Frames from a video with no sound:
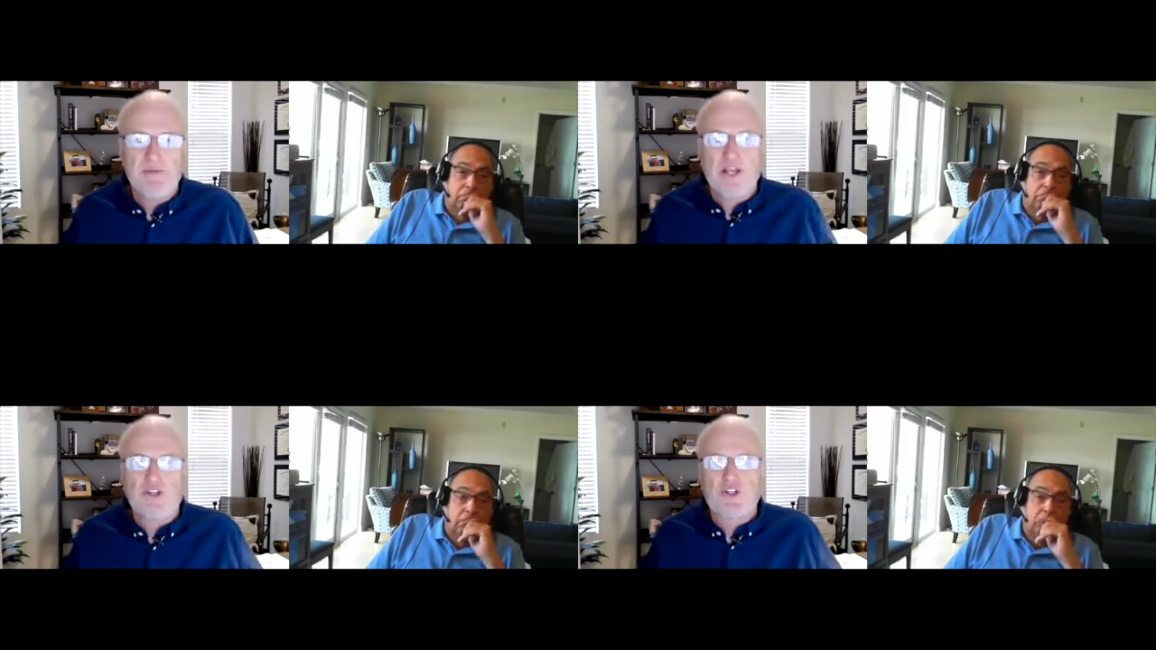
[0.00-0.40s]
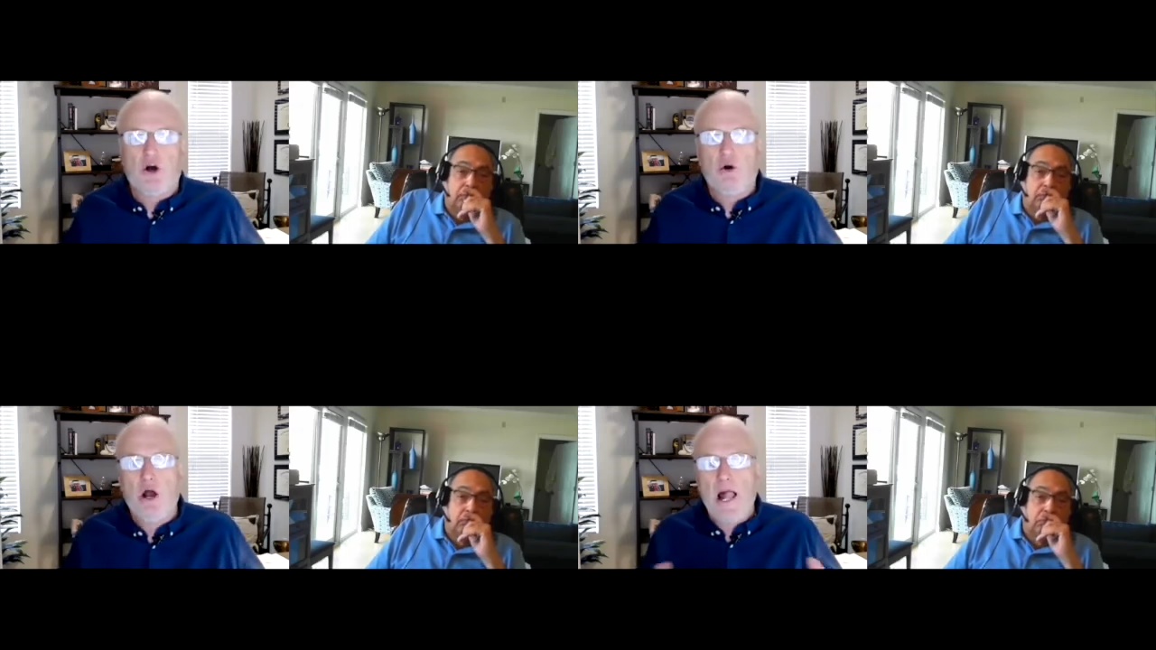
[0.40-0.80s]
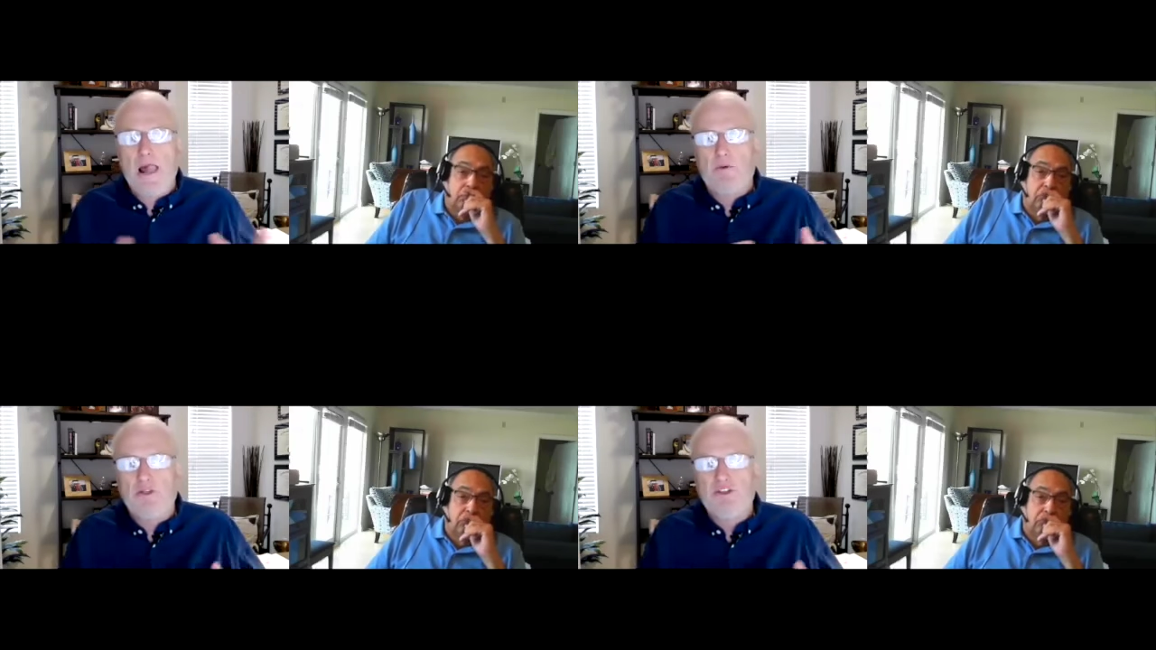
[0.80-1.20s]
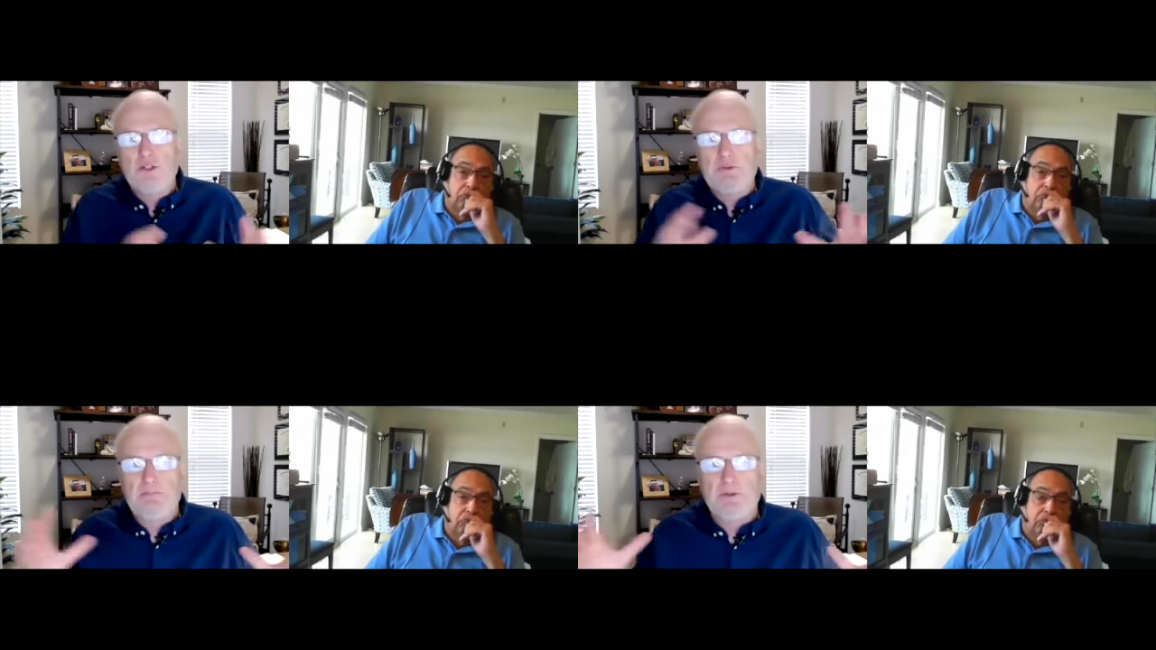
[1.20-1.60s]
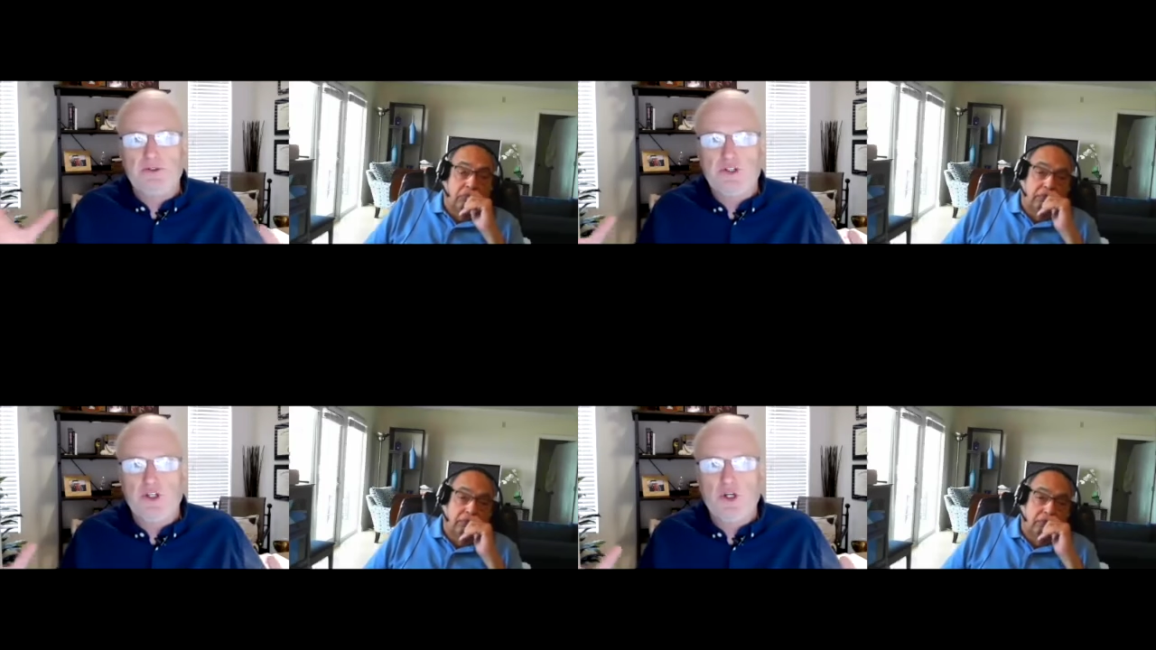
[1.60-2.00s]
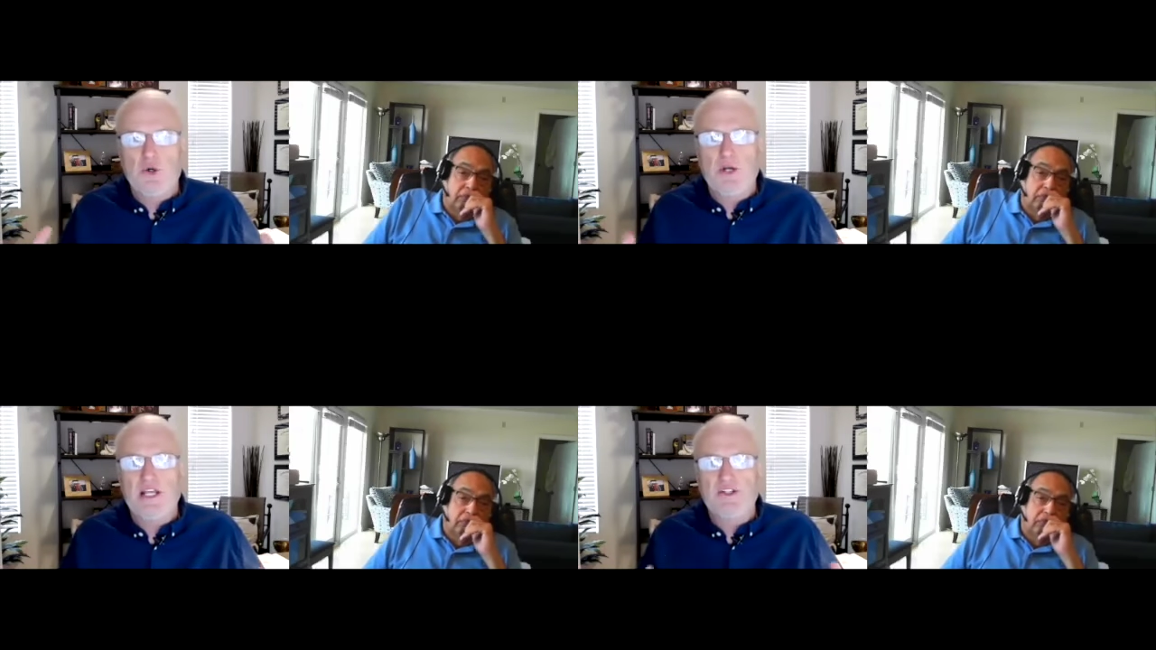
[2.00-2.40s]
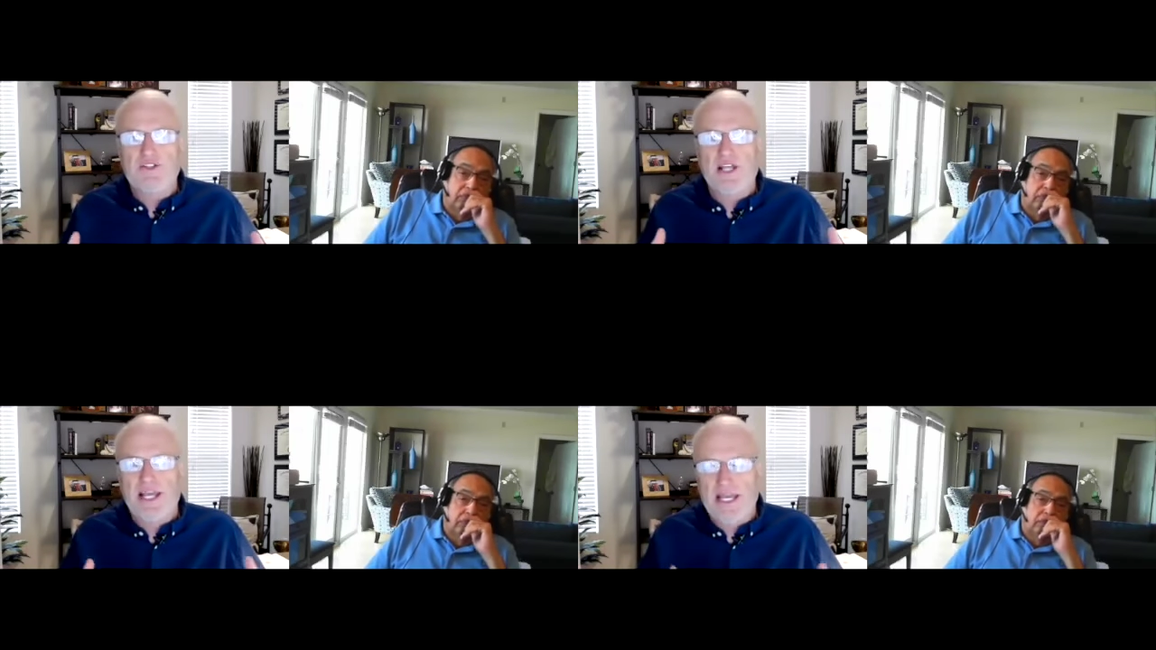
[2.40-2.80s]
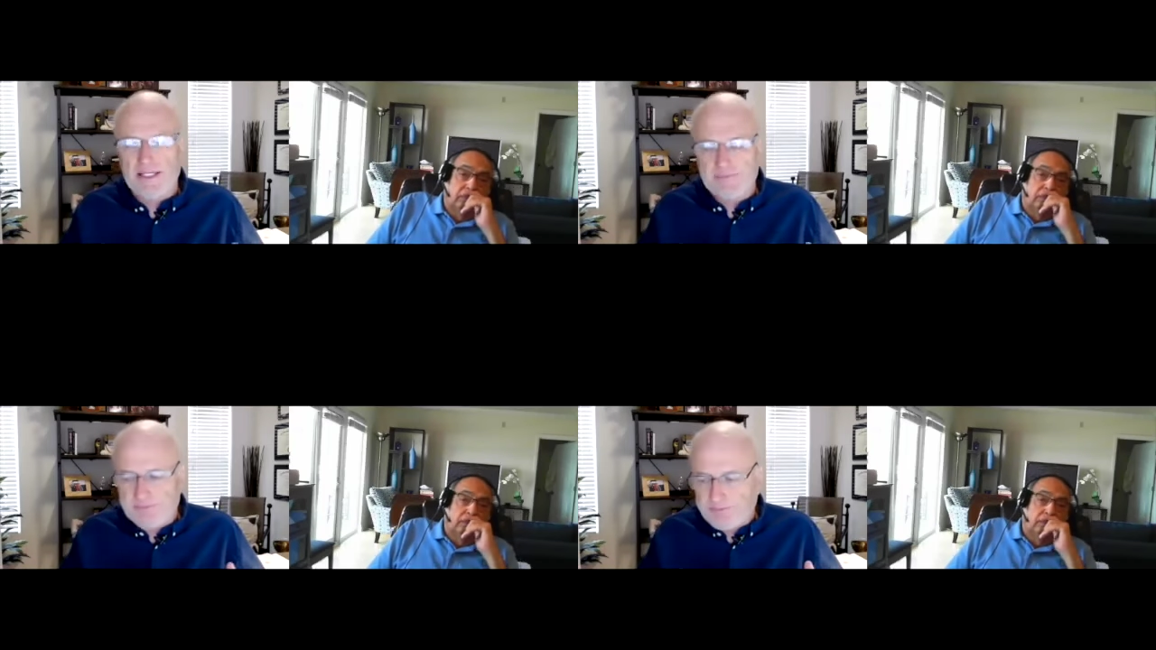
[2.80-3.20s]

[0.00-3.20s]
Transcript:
Speaker 1: So what these people do is they